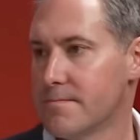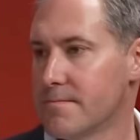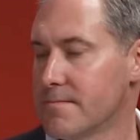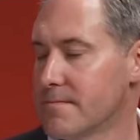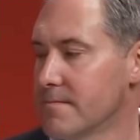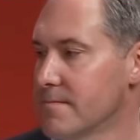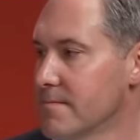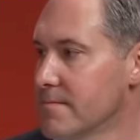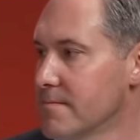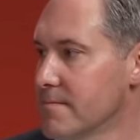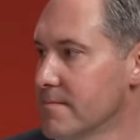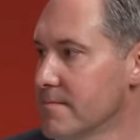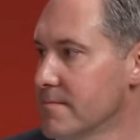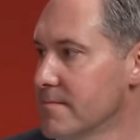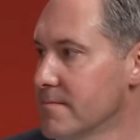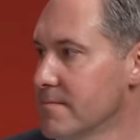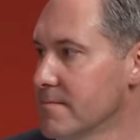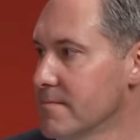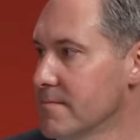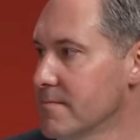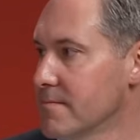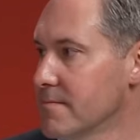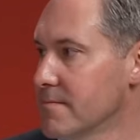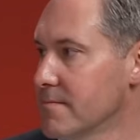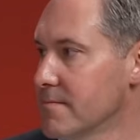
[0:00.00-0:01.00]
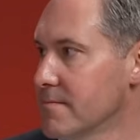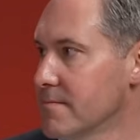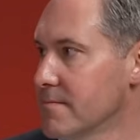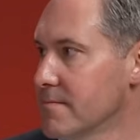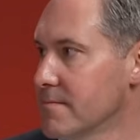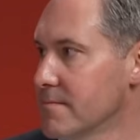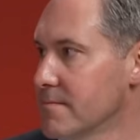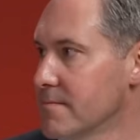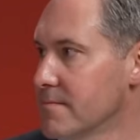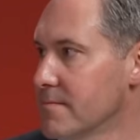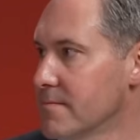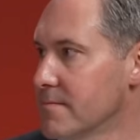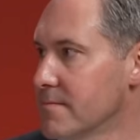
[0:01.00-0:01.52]

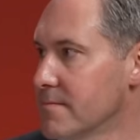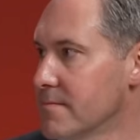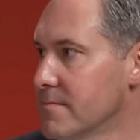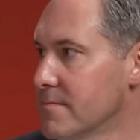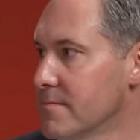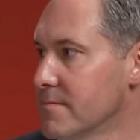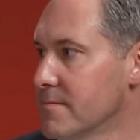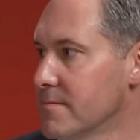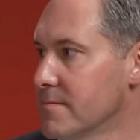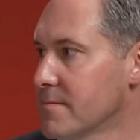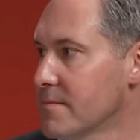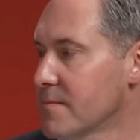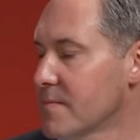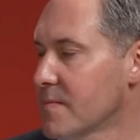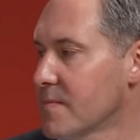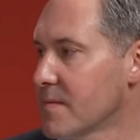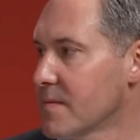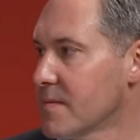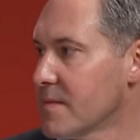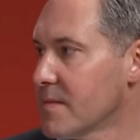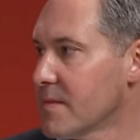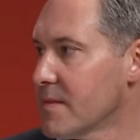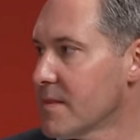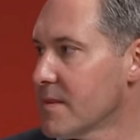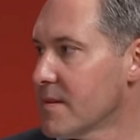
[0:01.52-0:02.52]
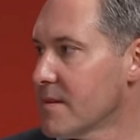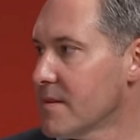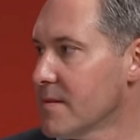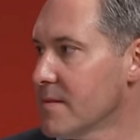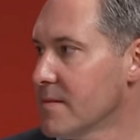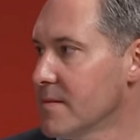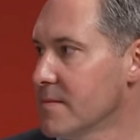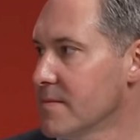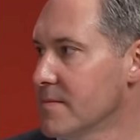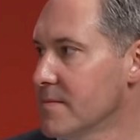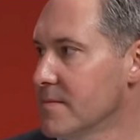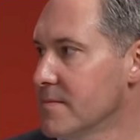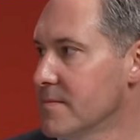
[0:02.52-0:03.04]

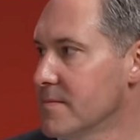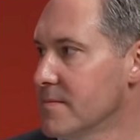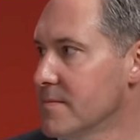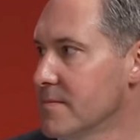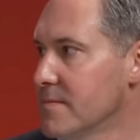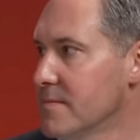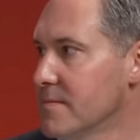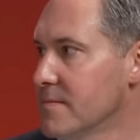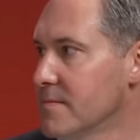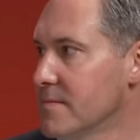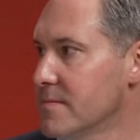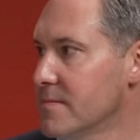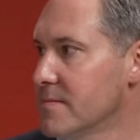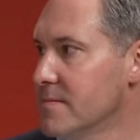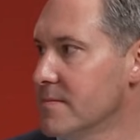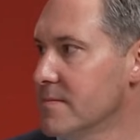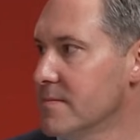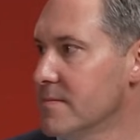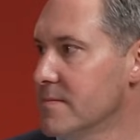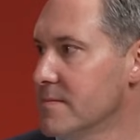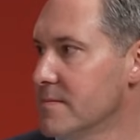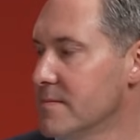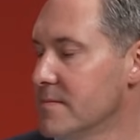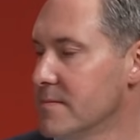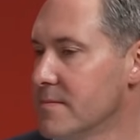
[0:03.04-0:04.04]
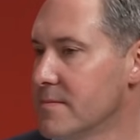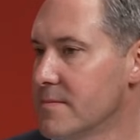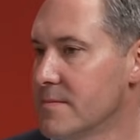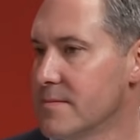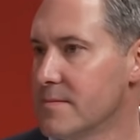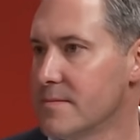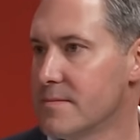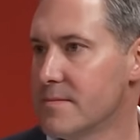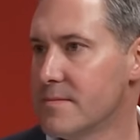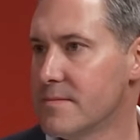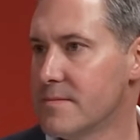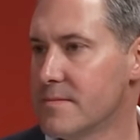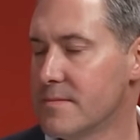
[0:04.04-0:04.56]

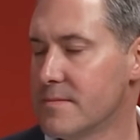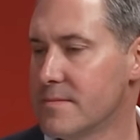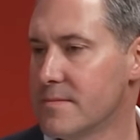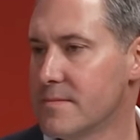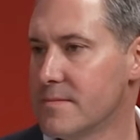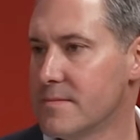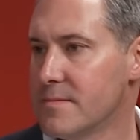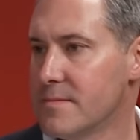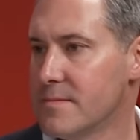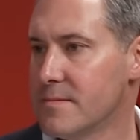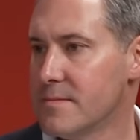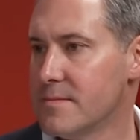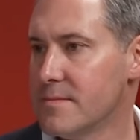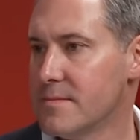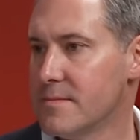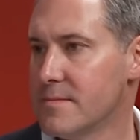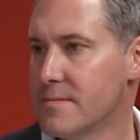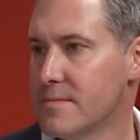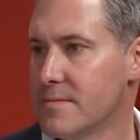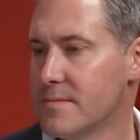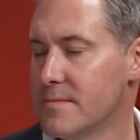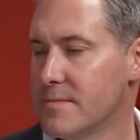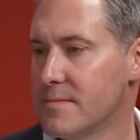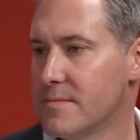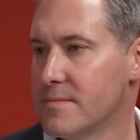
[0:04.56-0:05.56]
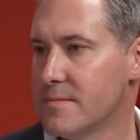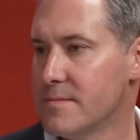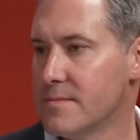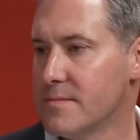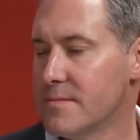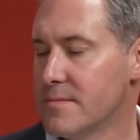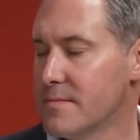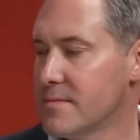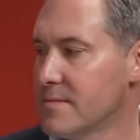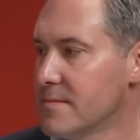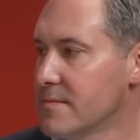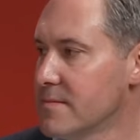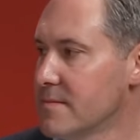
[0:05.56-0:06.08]

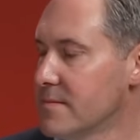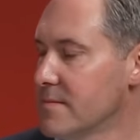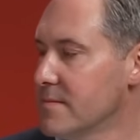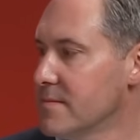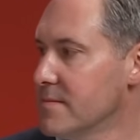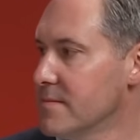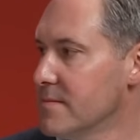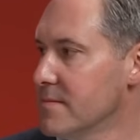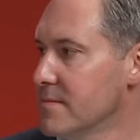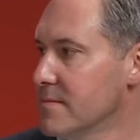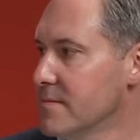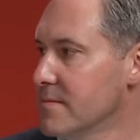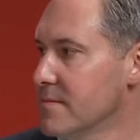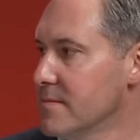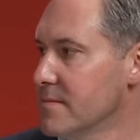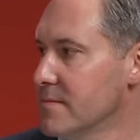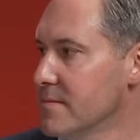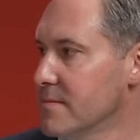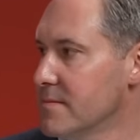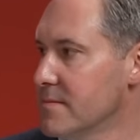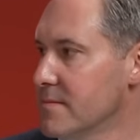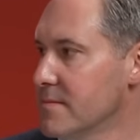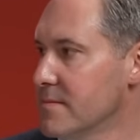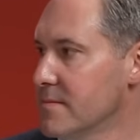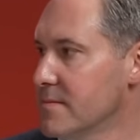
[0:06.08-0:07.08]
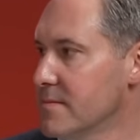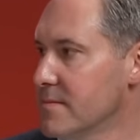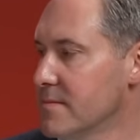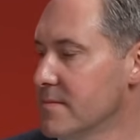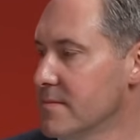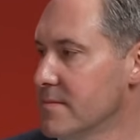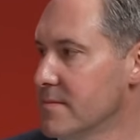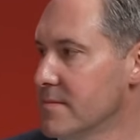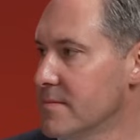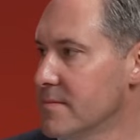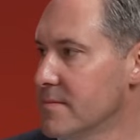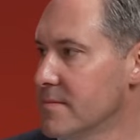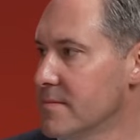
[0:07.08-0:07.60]

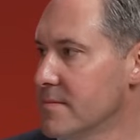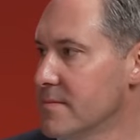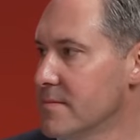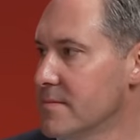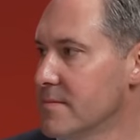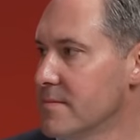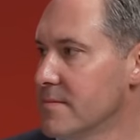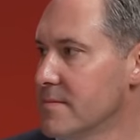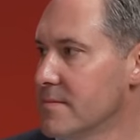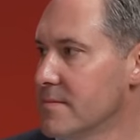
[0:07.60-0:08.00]
(not speaking)